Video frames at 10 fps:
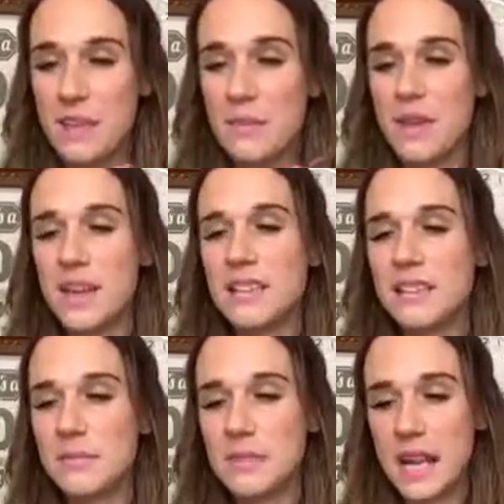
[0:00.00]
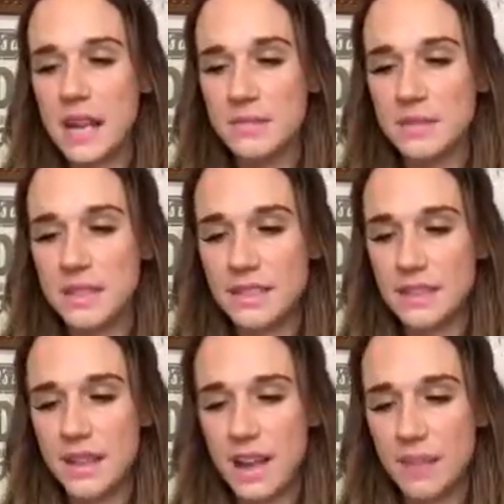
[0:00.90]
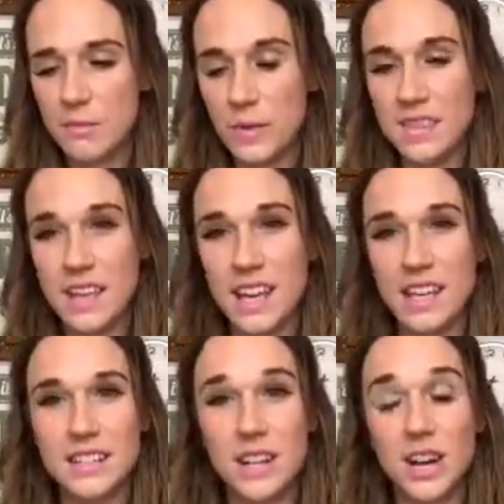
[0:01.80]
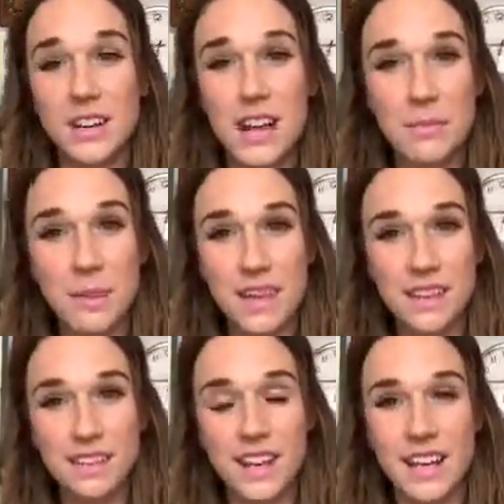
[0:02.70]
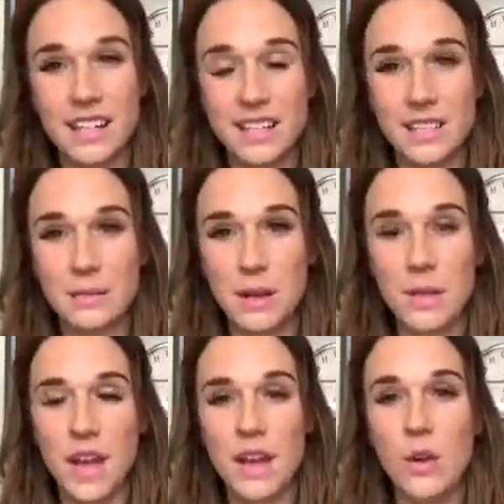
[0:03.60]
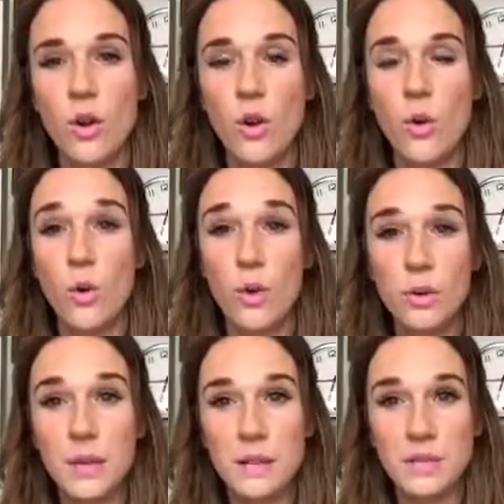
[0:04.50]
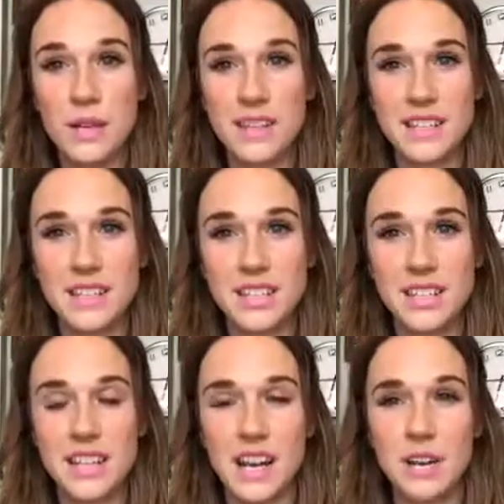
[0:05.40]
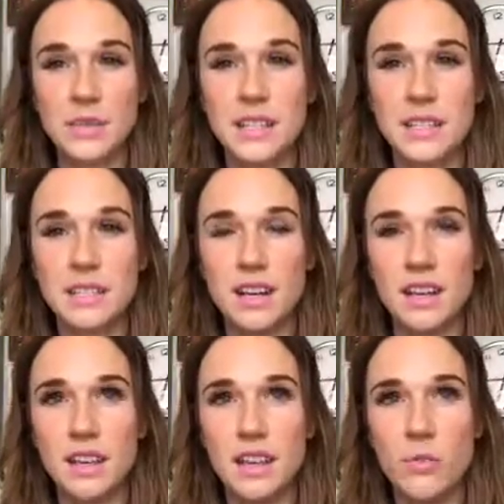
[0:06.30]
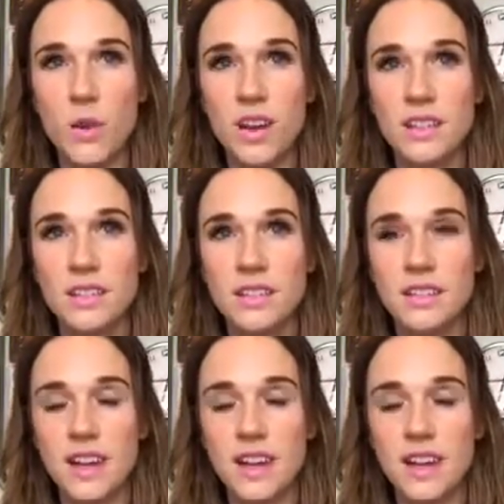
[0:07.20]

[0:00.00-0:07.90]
Because sometimes when the kids are napping and it needs to be quiet, or when I'm doing the dishes and I don't necessarily want